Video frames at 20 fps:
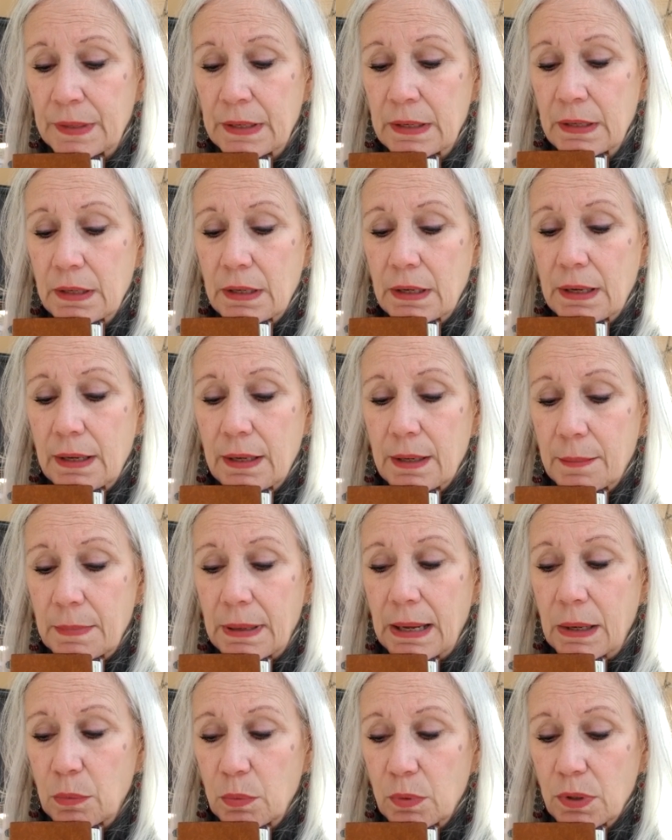Um, I
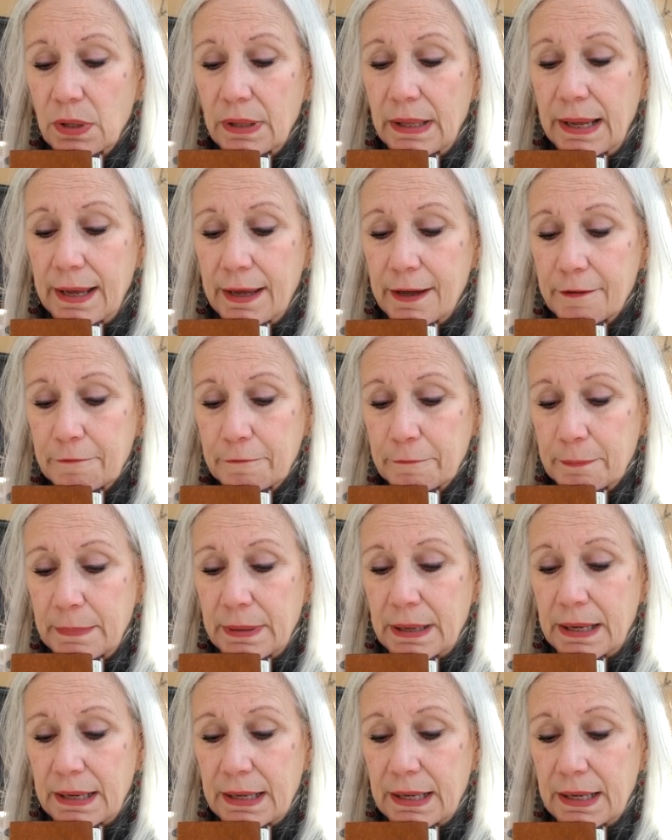will have
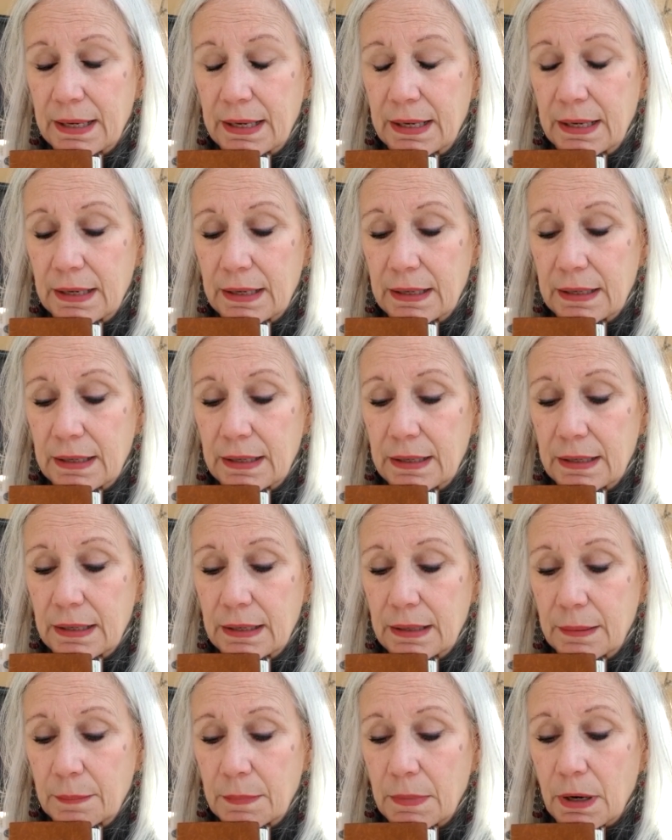my um,
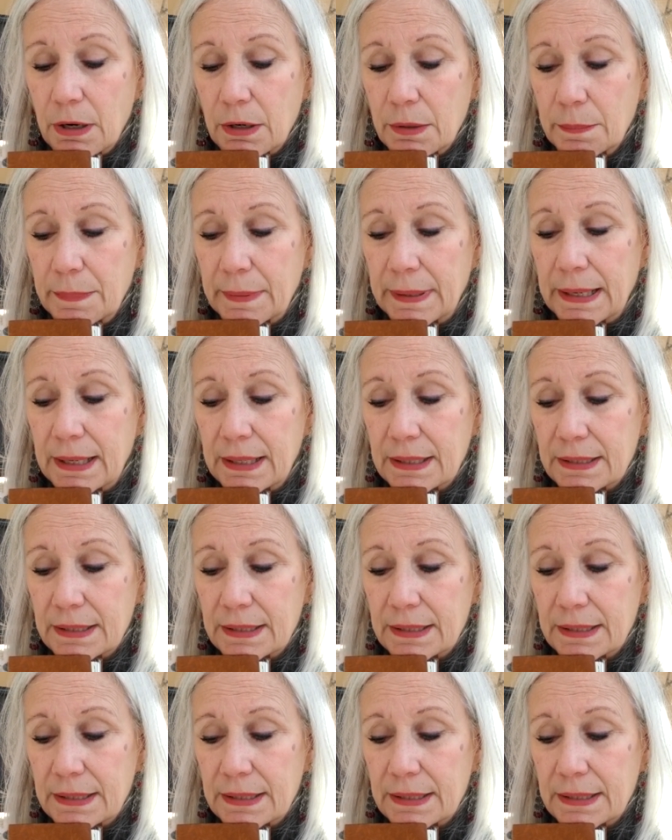art batts